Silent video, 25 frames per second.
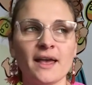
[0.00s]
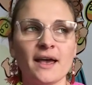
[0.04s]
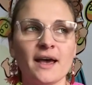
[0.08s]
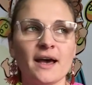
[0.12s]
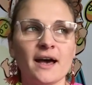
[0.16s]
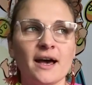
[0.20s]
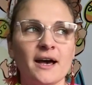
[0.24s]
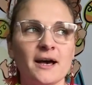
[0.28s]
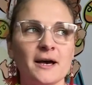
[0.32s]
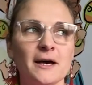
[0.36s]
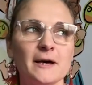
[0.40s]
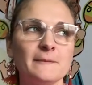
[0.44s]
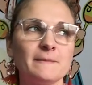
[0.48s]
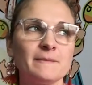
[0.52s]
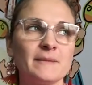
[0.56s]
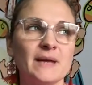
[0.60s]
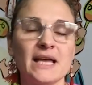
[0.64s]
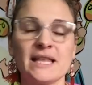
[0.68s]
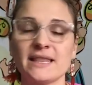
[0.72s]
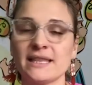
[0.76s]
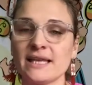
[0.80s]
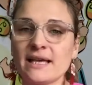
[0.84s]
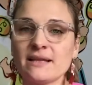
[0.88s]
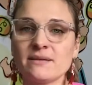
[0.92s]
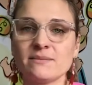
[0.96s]

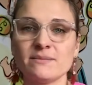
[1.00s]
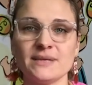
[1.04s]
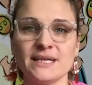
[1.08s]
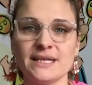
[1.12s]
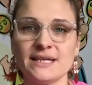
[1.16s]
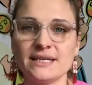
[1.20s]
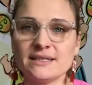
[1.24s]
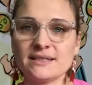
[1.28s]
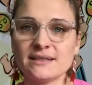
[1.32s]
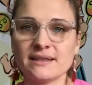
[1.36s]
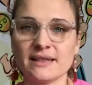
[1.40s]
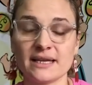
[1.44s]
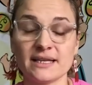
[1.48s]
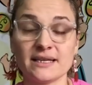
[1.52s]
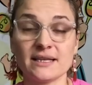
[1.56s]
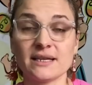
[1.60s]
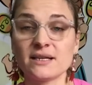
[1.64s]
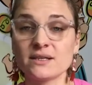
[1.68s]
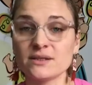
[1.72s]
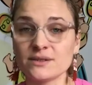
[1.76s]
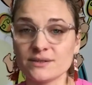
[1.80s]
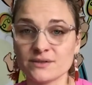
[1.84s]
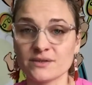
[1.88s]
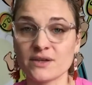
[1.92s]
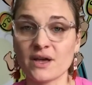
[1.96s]
And that
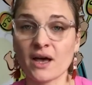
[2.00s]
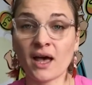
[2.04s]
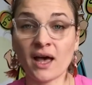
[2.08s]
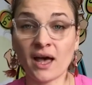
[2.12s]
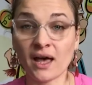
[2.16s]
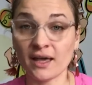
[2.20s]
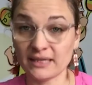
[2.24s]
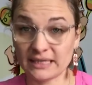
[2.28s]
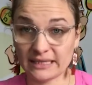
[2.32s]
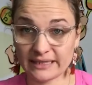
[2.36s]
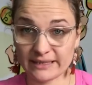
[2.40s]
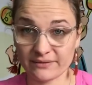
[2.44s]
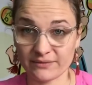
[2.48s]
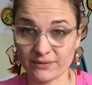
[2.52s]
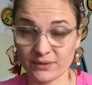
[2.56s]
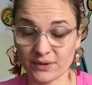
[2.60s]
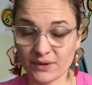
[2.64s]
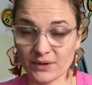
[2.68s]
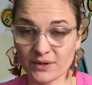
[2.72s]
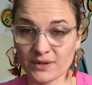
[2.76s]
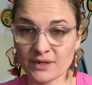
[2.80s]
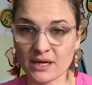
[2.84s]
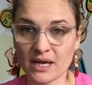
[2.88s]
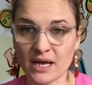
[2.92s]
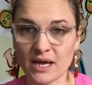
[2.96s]
includes cod
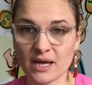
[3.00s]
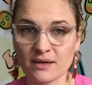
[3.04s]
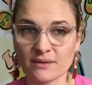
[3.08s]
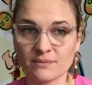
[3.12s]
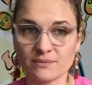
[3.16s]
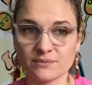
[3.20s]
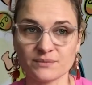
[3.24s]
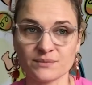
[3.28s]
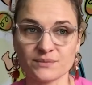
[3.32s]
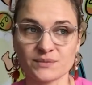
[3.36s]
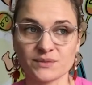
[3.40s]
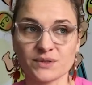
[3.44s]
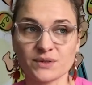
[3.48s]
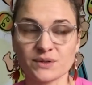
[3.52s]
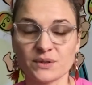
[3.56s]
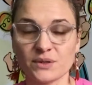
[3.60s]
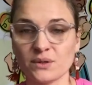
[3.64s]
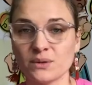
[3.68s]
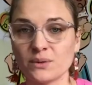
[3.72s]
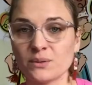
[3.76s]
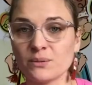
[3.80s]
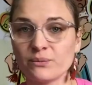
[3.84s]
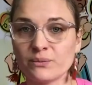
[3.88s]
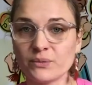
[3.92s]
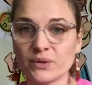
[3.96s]
liver. So,
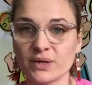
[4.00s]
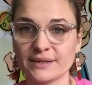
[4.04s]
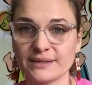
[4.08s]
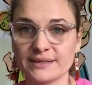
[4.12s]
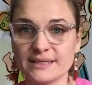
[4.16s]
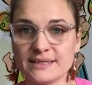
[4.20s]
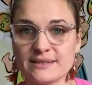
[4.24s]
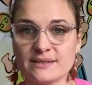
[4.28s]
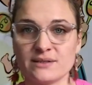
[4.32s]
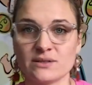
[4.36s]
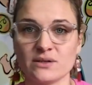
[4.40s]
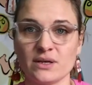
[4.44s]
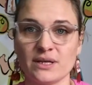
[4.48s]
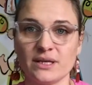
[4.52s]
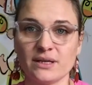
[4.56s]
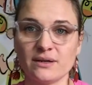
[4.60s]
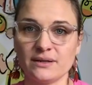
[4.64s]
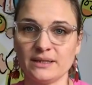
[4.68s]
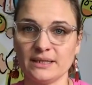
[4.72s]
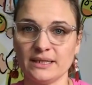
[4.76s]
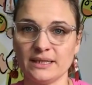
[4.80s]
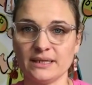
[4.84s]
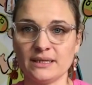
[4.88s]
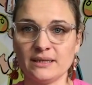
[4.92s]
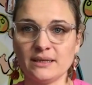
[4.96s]
not necessarily
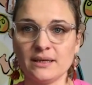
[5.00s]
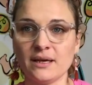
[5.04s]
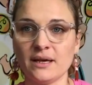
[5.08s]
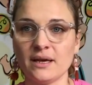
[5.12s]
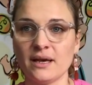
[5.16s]
only